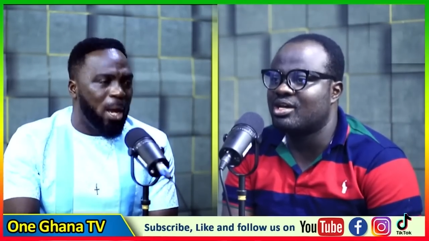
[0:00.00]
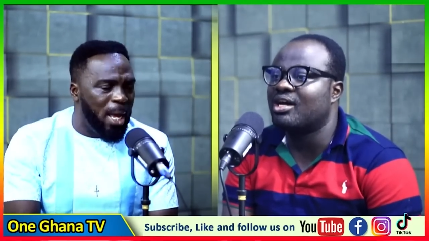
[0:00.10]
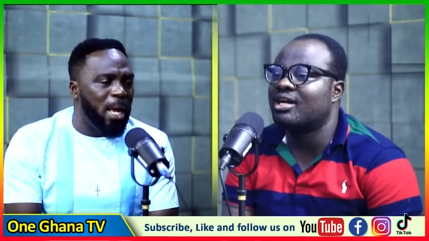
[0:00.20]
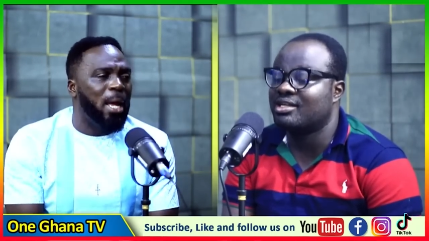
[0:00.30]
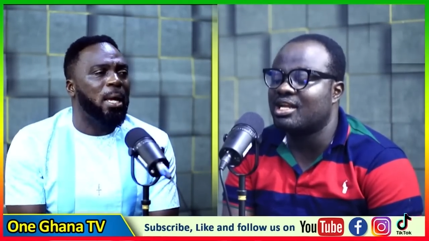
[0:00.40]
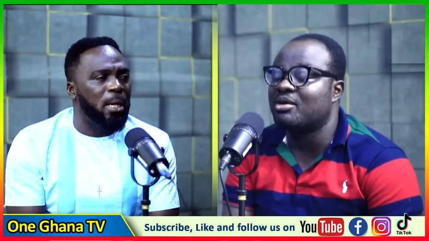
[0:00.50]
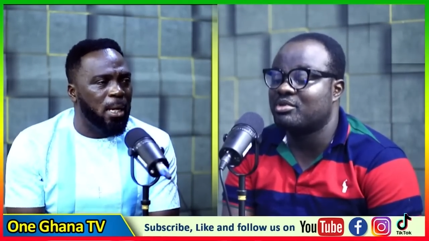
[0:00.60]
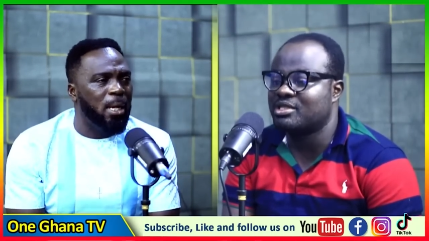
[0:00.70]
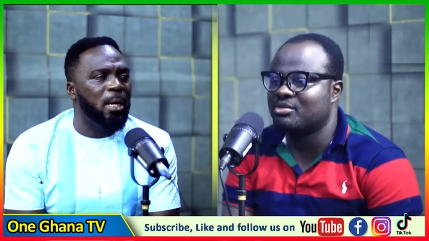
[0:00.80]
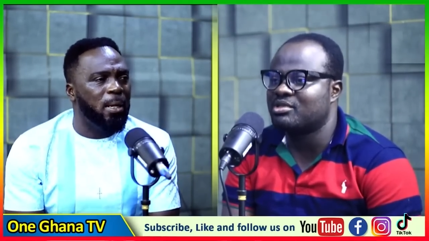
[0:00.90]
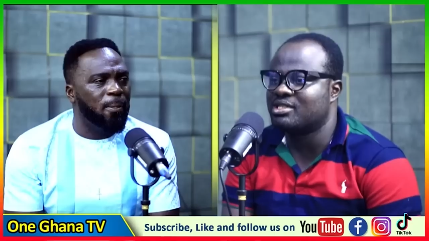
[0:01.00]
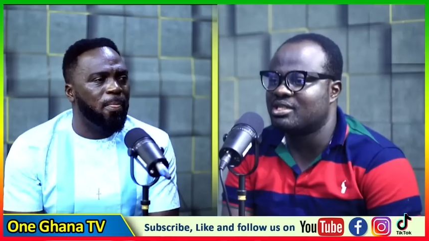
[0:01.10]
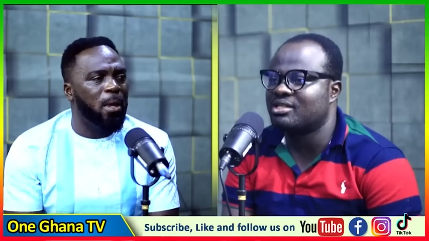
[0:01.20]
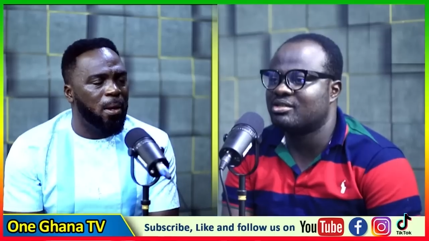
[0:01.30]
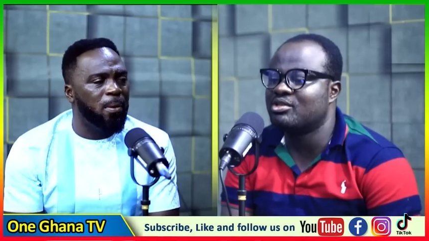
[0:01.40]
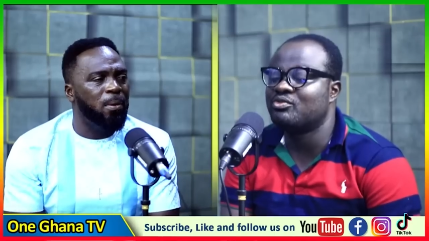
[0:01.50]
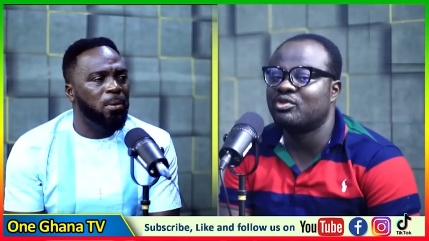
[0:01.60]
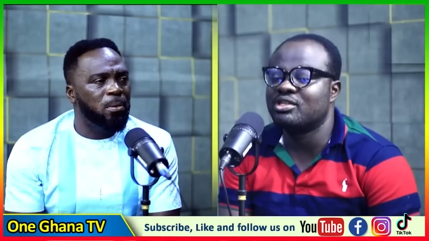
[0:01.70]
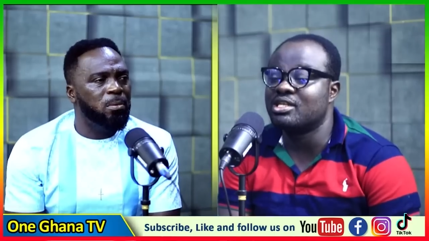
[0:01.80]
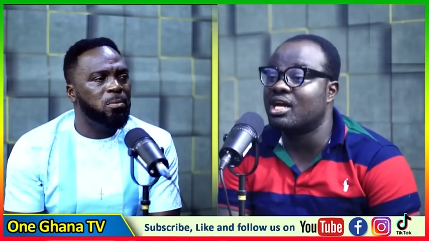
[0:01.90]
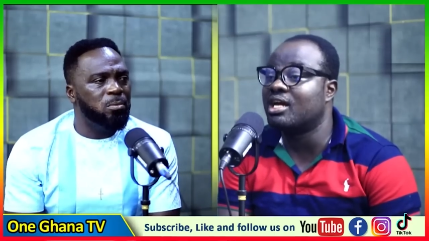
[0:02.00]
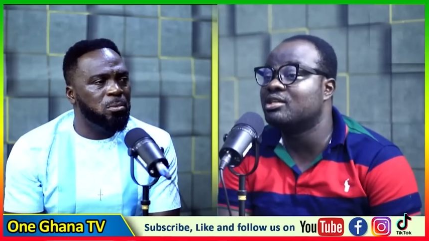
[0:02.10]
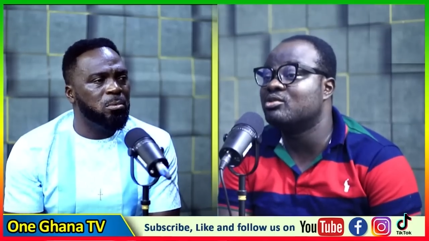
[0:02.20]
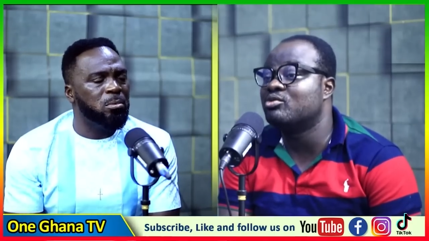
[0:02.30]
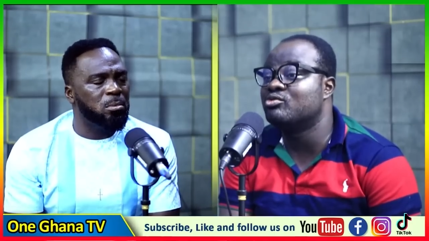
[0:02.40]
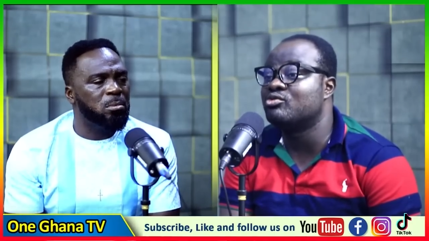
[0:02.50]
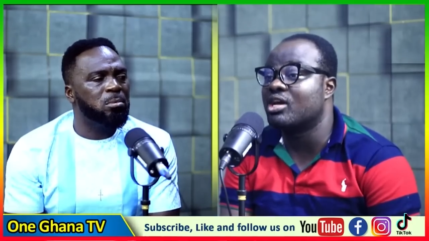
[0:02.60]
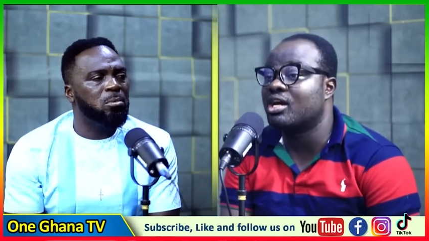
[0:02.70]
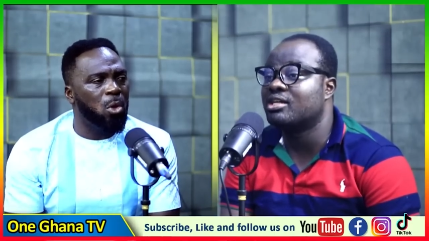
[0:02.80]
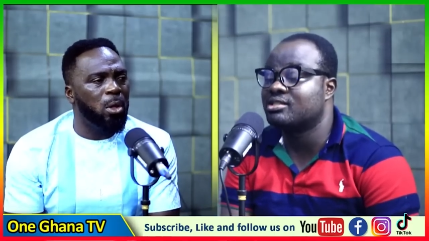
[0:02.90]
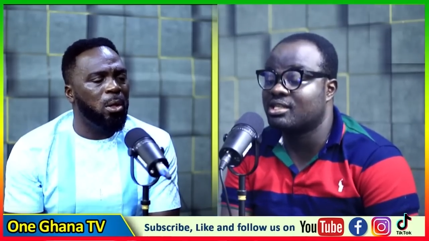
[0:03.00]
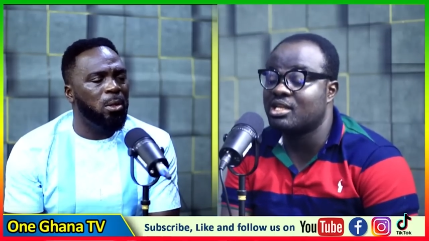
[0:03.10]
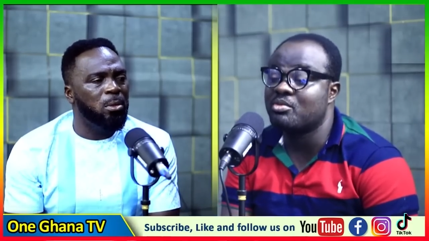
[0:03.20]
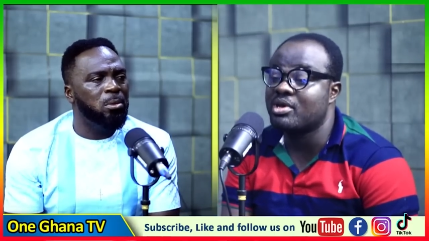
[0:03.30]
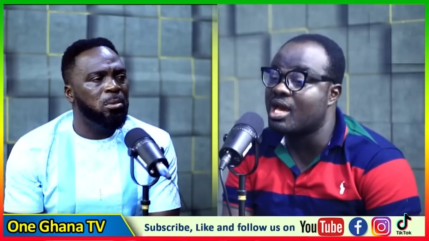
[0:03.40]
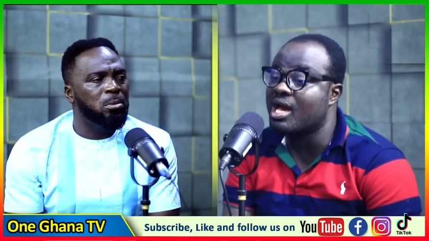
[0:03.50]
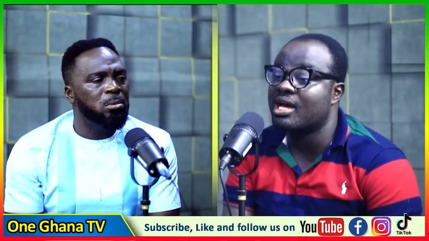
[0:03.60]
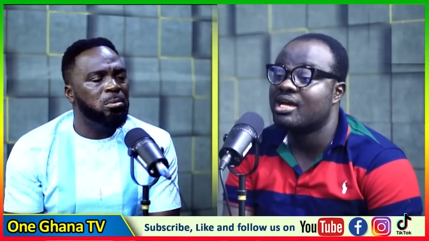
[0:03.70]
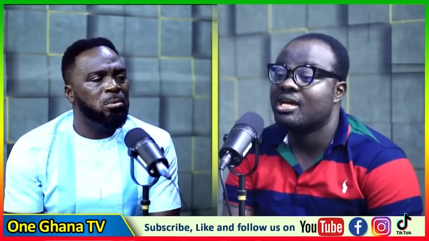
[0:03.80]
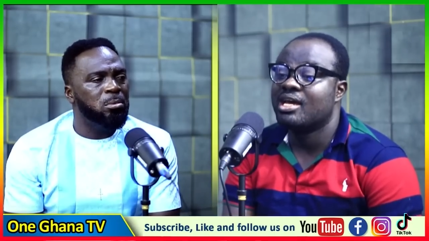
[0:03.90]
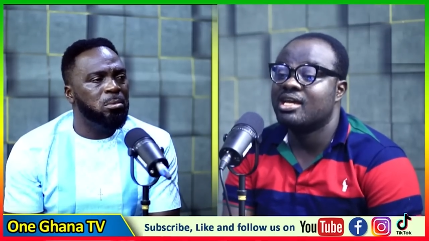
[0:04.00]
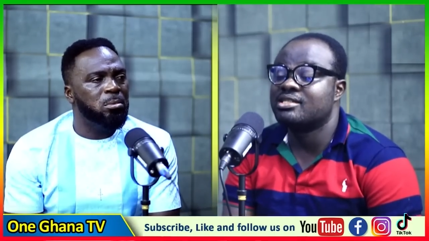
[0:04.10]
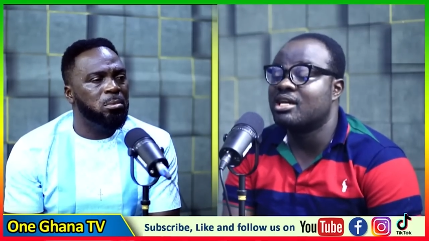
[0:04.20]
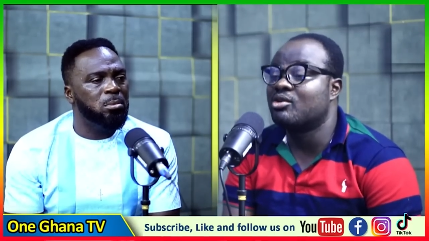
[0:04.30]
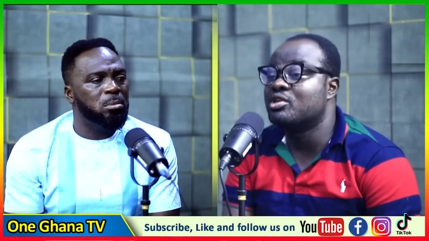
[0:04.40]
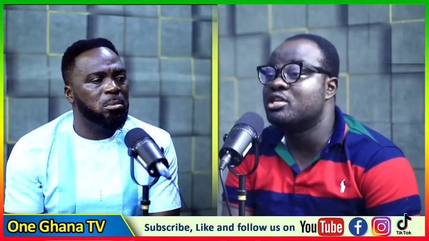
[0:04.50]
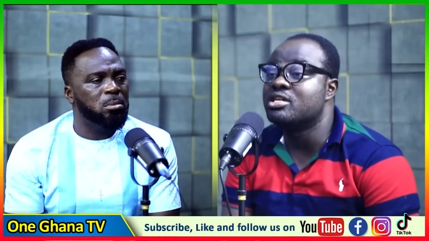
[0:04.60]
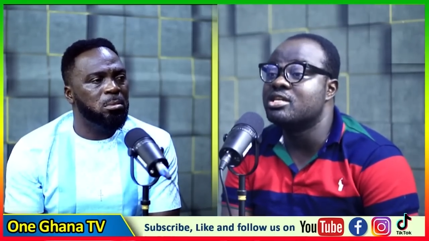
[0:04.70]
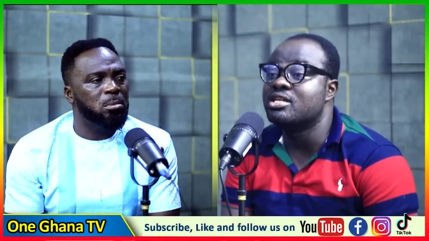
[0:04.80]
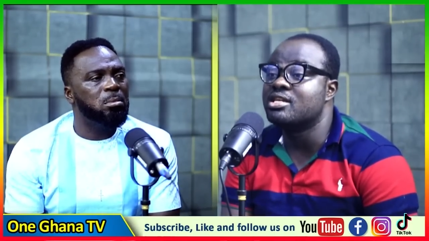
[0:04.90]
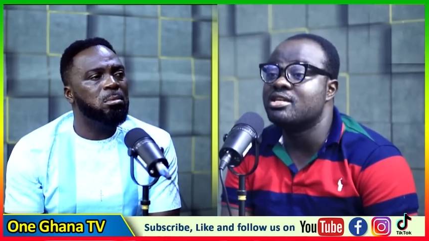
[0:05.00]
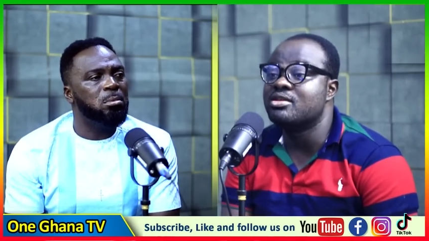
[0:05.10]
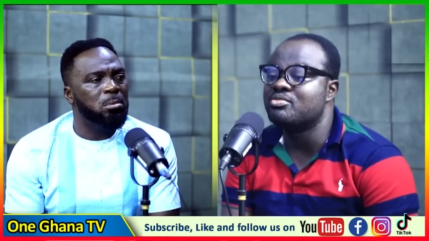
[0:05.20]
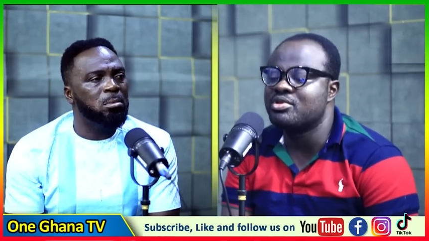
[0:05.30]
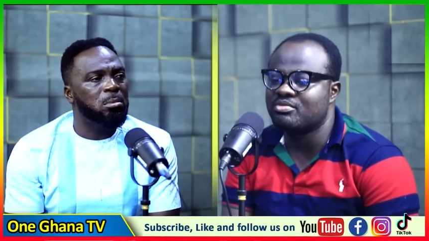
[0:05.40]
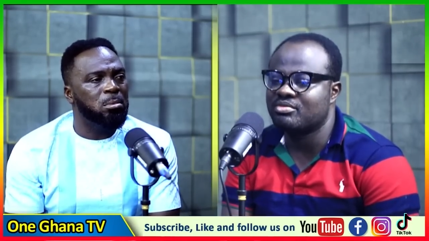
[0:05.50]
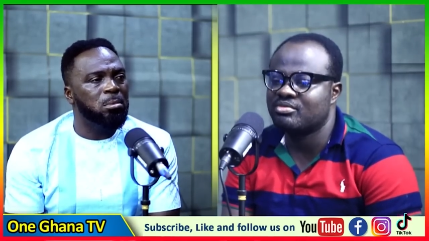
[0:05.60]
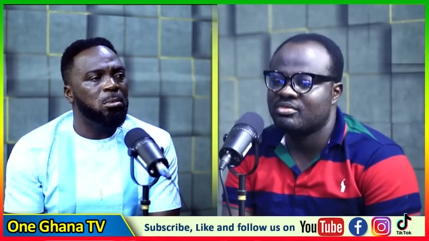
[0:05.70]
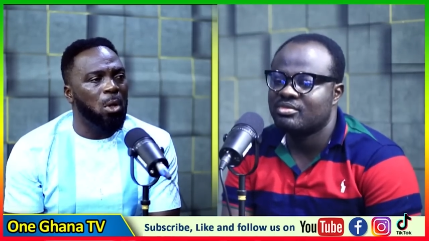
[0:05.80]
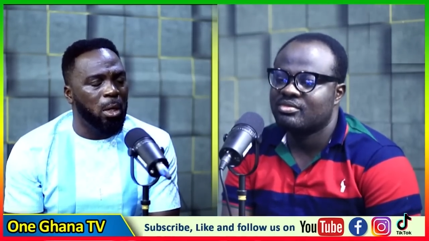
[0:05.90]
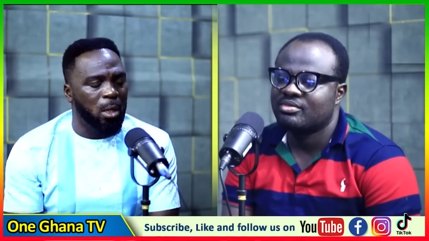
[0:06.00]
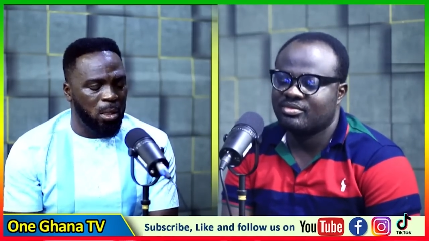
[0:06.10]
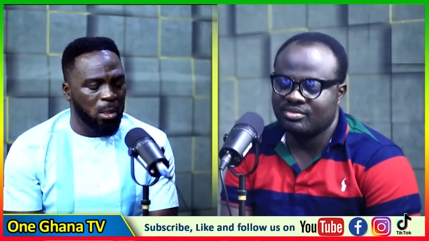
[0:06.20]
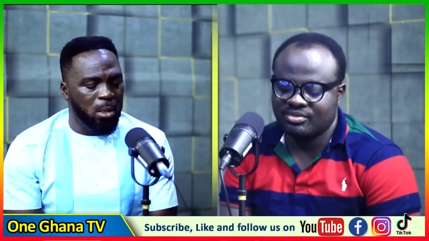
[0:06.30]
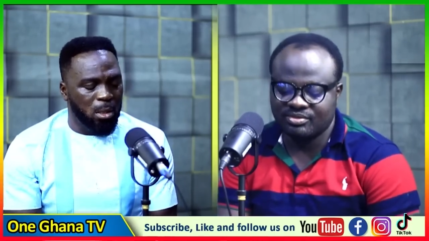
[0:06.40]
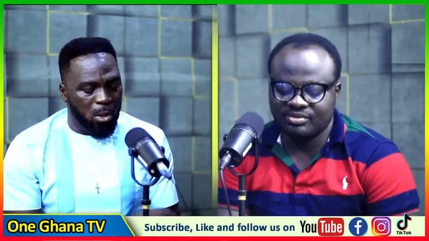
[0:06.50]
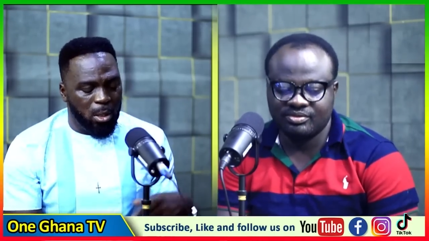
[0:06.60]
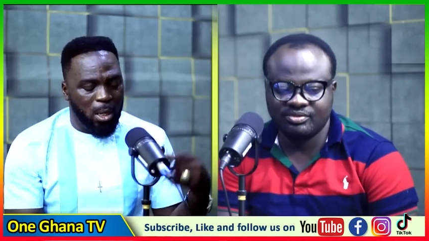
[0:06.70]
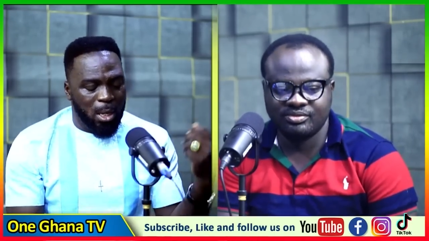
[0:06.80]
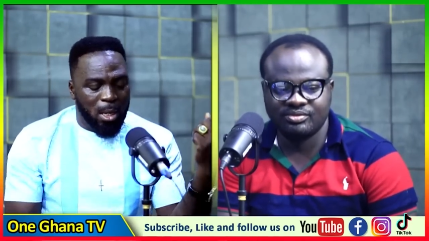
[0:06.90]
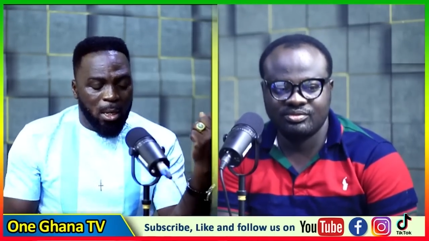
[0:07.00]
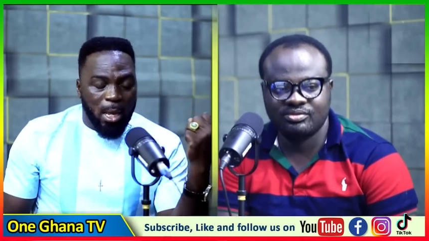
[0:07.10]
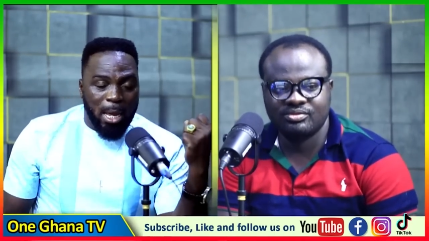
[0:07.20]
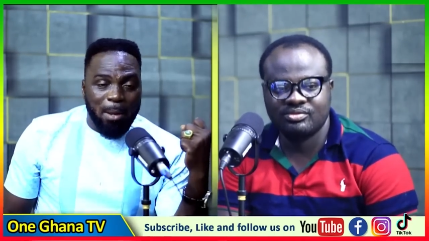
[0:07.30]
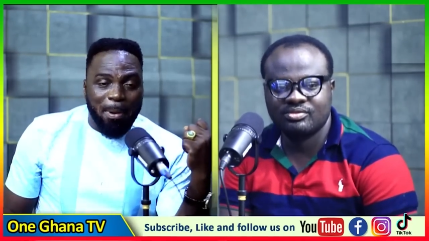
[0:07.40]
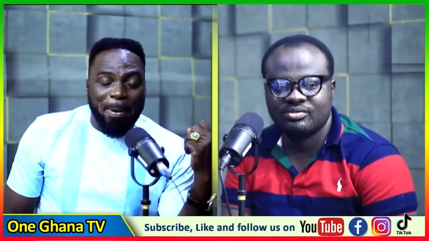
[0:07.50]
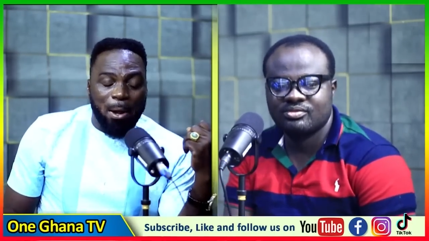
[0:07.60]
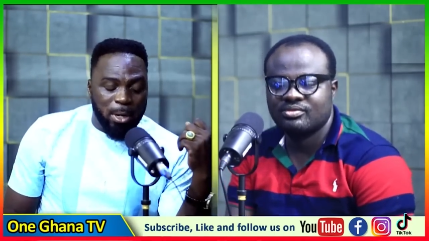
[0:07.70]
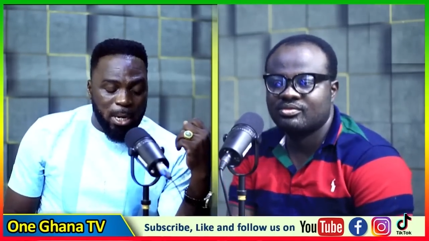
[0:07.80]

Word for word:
Speaker 1: hand. Odi for the air and Odia. Okay. So the bear and Zango ye.
Speaker 2: Okay. Okay. And papa with